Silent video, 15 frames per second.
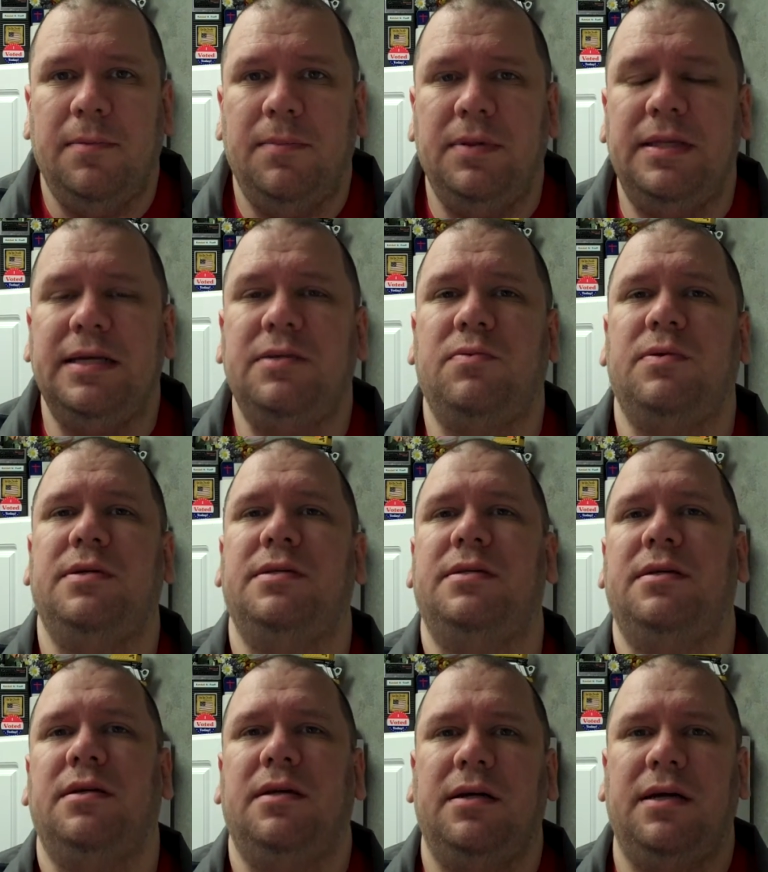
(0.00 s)
But this
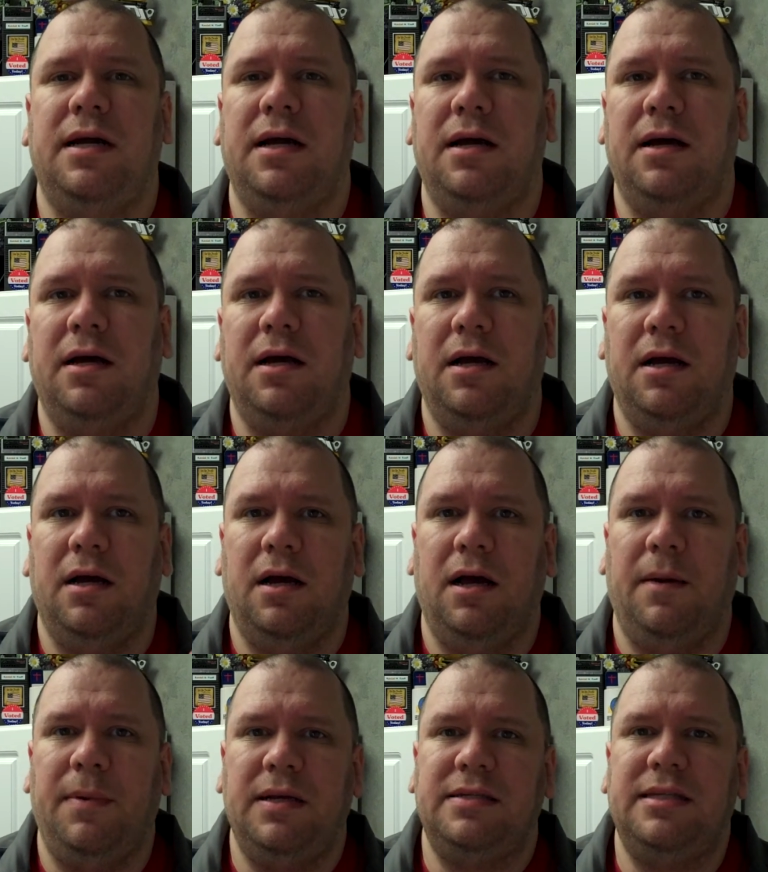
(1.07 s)
was
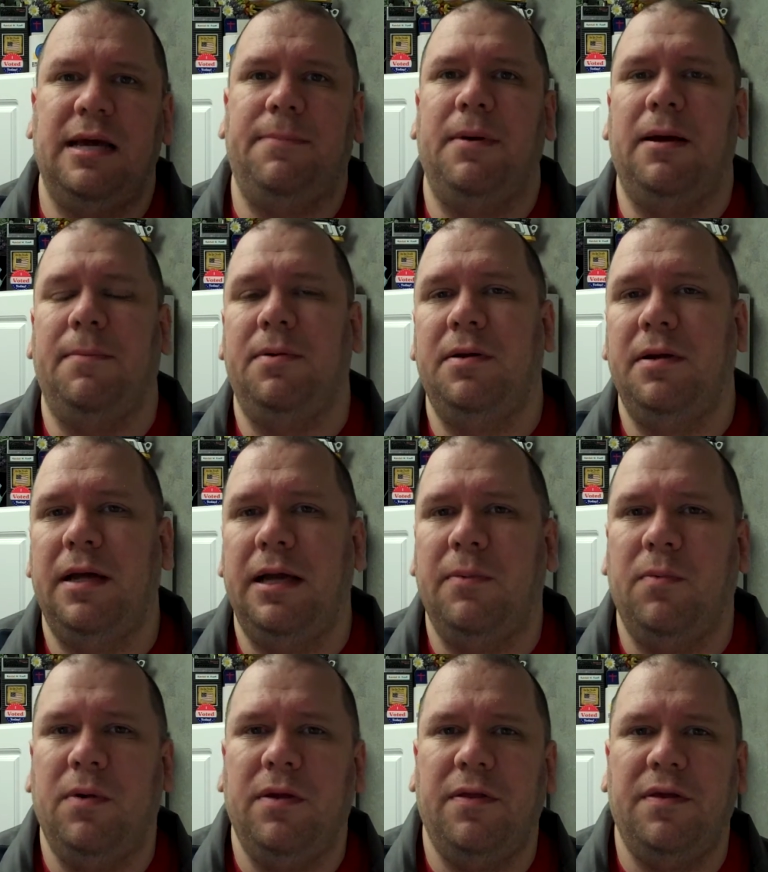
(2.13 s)
a big step up.
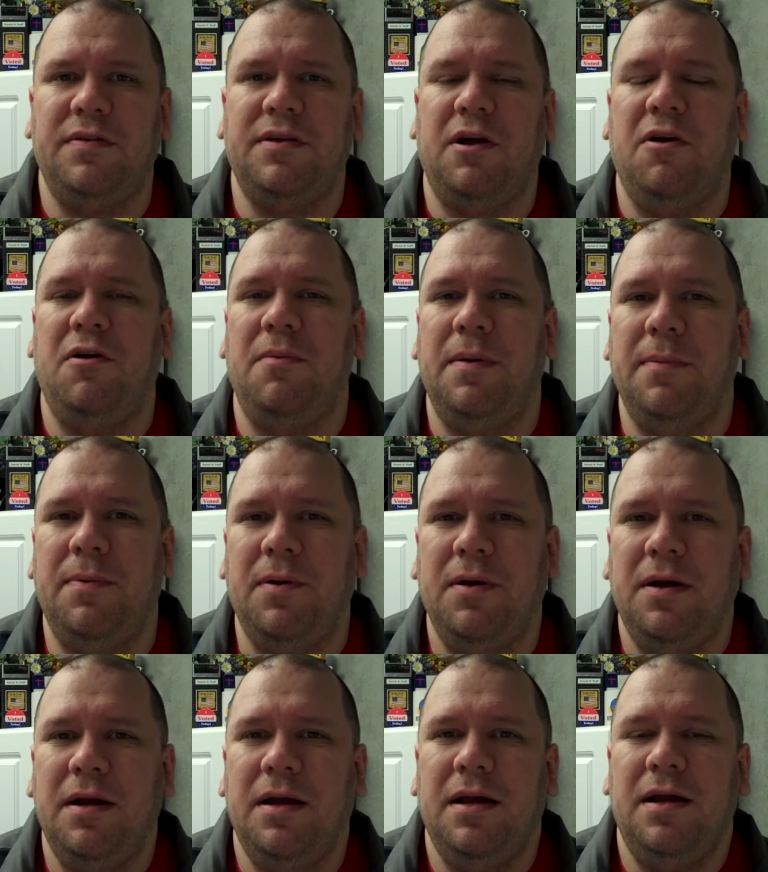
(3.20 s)
And one of the things I
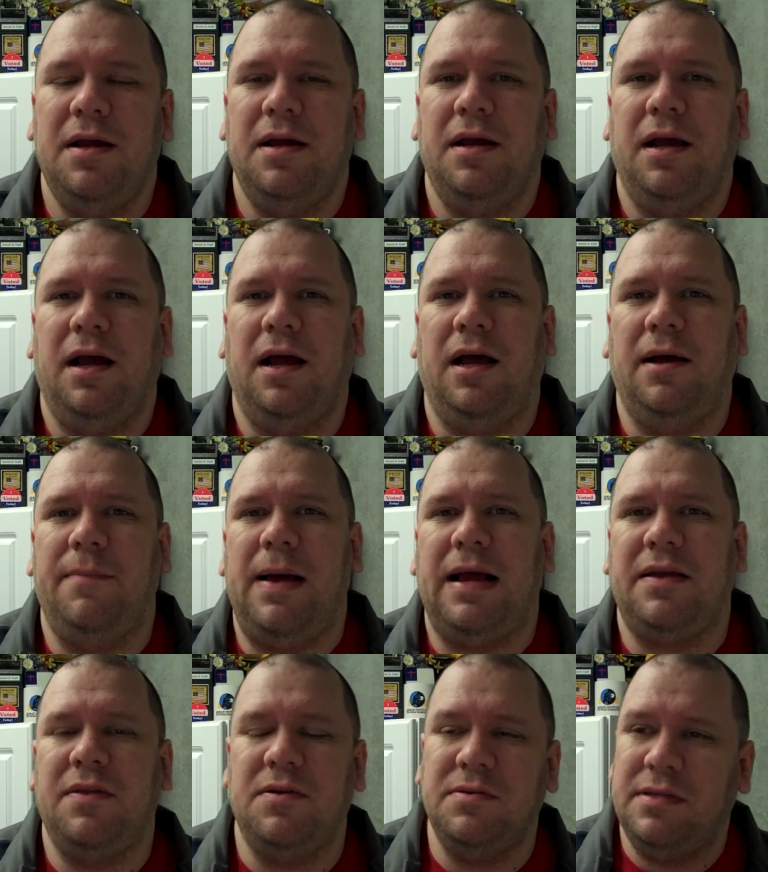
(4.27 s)
remember
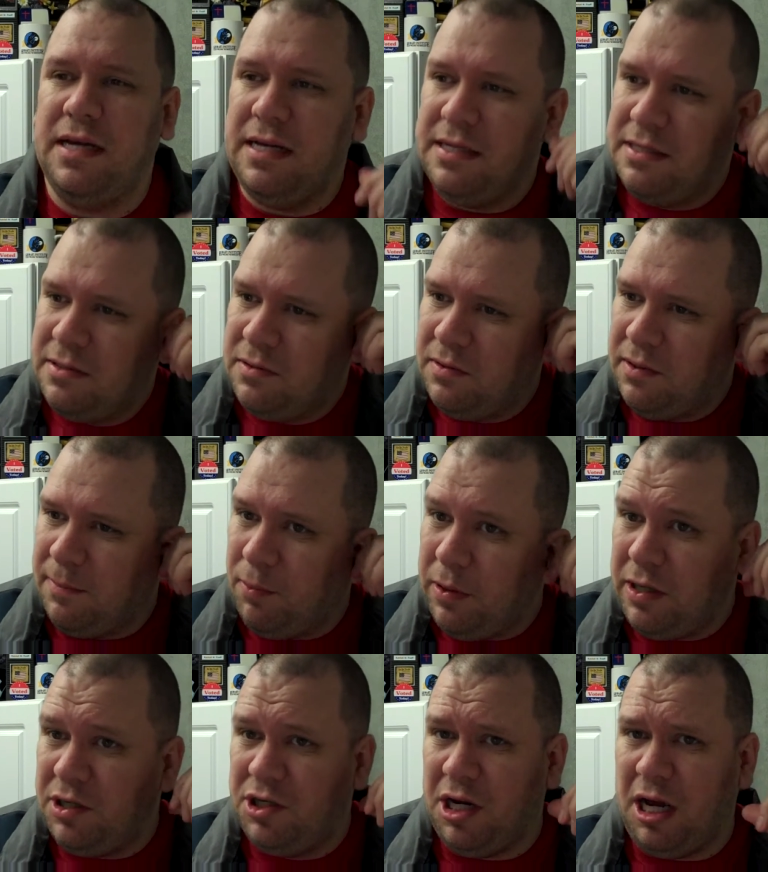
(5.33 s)
back in those days, the
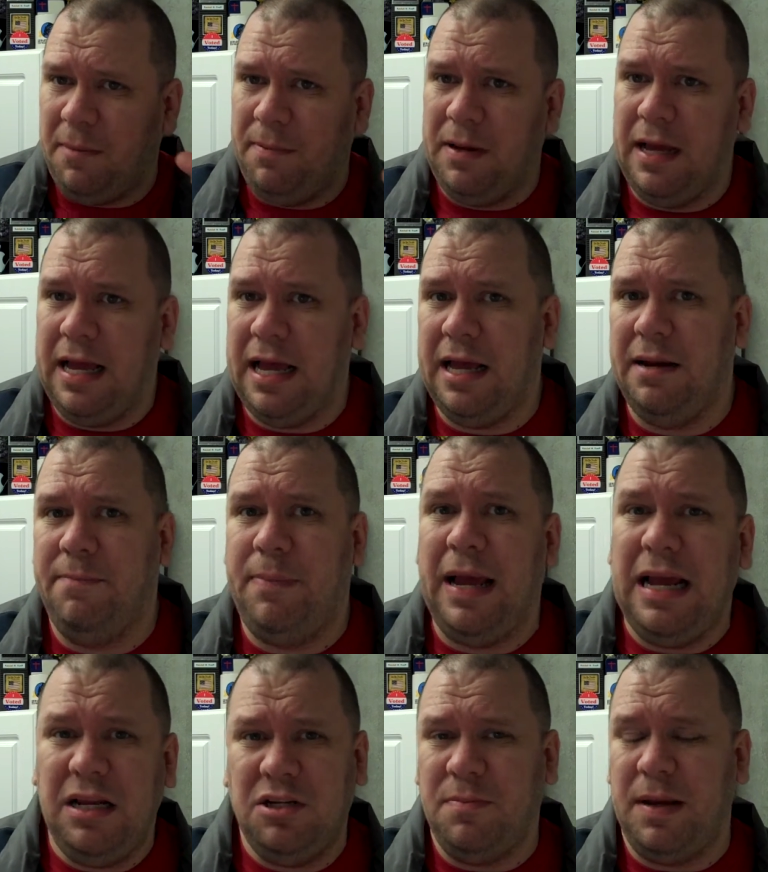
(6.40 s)
print shop had
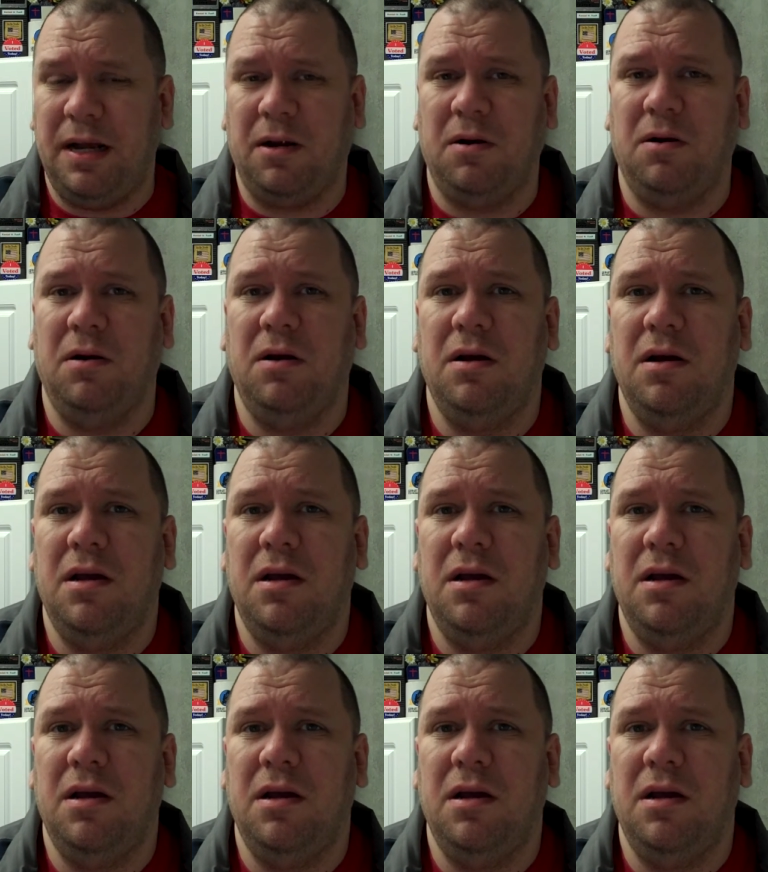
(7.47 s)
PageMaker.